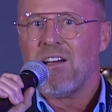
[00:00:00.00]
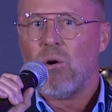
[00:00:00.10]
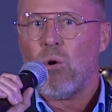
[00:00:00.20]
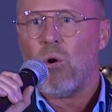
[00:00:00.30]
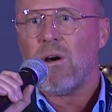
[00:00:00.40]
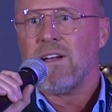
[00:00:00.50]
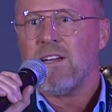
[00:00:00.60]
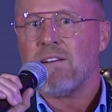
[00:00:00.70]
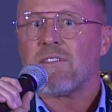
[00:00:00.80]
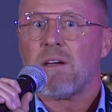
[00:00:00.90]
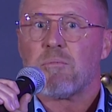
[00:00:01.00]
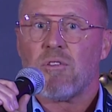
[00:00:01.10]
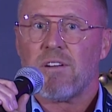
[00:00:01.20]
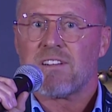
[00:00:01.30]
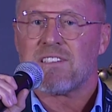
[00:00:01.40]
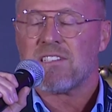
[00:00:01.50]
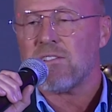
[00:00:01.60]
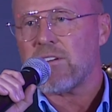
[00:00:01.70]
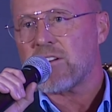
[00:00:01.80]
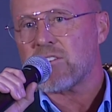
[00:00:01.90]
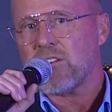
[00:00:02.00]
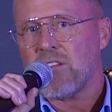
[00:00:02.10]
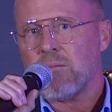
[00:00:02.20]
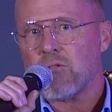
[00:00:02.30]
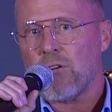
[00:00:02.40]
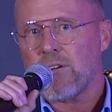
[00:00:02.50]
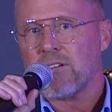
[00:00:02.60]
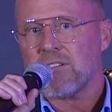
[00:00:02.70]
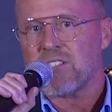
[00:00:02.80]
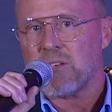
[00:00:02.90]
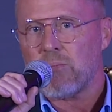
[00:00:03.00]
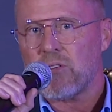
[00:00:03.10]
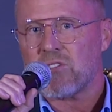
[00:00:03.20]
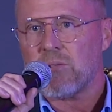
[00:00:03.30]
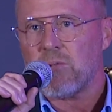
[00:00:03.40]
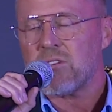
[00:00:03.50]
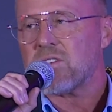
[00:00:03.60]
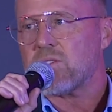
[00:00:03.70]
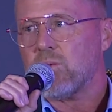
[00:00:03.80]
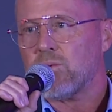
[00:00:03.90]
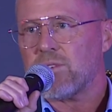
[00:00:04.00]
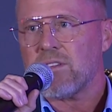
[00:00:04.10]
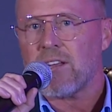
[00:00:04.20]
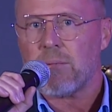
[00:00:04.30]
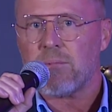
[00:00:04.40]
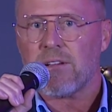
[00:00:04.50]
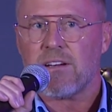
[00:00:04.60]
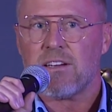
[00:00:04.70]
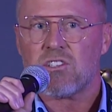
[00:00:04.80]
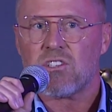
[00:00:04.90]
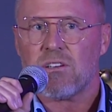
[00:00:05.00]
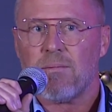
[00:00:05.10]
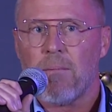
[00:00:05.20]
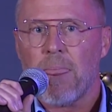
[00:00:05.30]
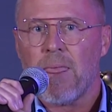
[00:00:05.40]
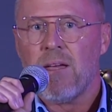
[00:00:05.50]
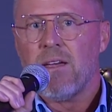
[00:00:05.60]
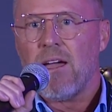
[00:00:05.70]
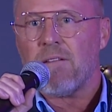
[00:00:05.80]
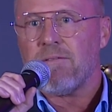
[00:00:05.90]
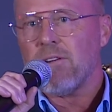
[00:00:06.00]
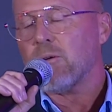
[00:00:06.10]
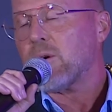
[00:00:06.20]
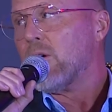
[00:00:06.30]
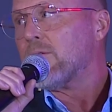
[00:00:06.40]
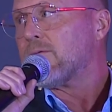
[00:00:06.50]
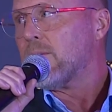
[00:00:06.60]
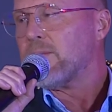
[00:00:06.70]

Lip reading: or if that product is not actually the product that's supposed to be installed in that application. And following on from